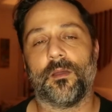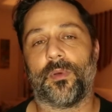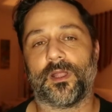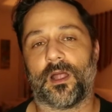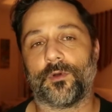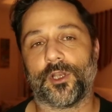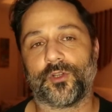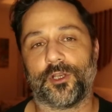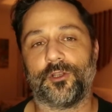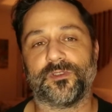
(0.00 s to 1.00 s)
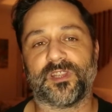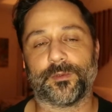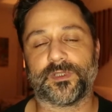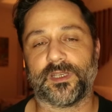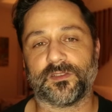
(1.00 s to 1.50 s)
but I want to try to do a
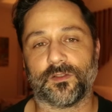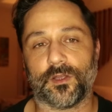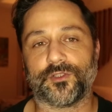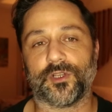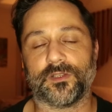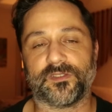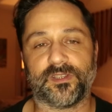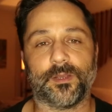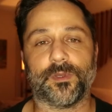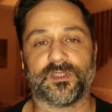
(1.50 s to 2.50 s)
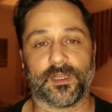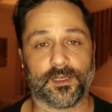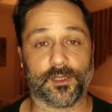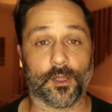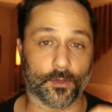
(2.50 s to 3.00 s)
simultaneous launch on Steam and say
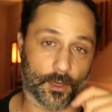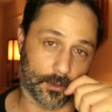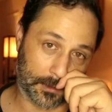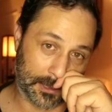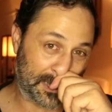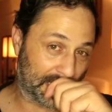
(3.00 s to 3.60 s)
Indiegogo.